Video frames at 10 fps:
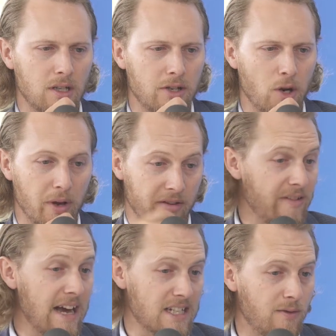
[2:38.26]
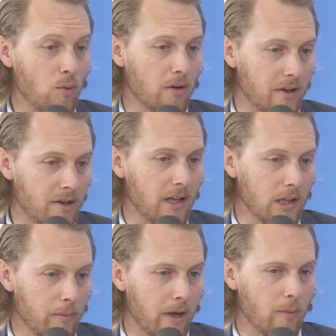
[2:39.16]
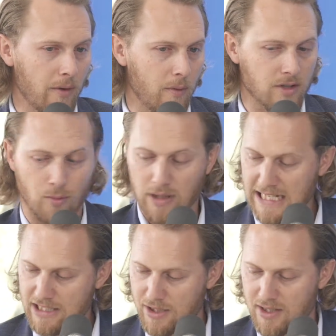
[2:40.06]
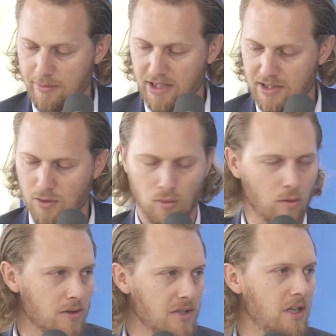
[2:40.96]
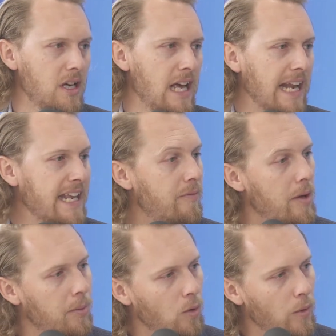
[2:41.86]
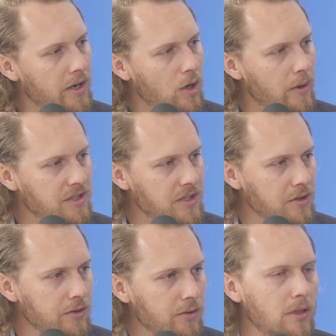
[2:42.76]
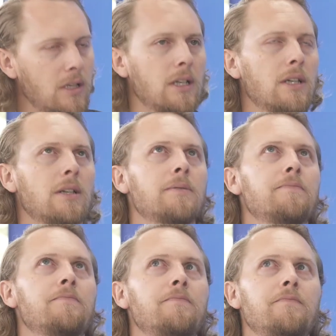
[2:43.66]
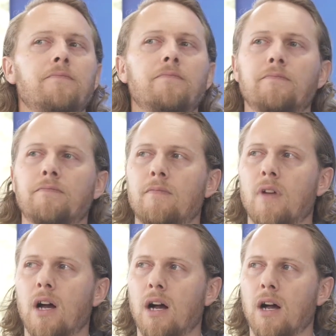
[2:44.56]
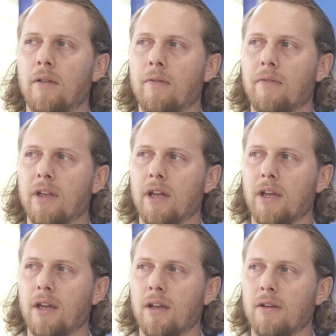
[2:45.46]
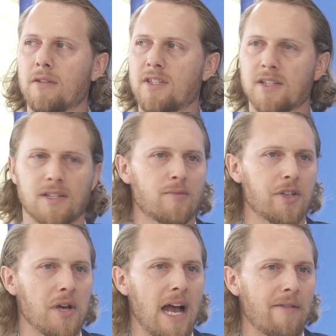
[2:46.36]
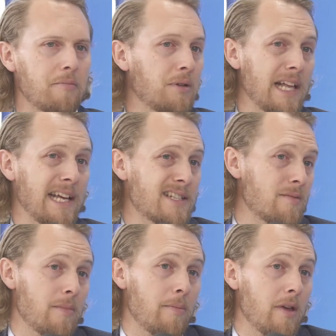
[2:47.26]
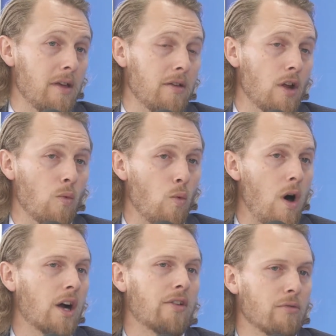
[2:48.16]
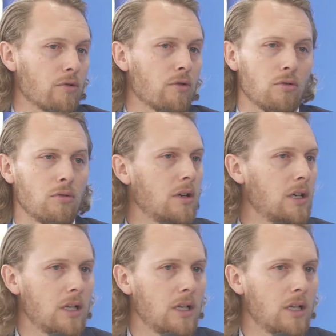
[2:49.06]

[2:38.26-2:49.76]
We could fast forward a little bit as it relates to some of these tools and give people a window into the systems that you have in place, and maybe walk through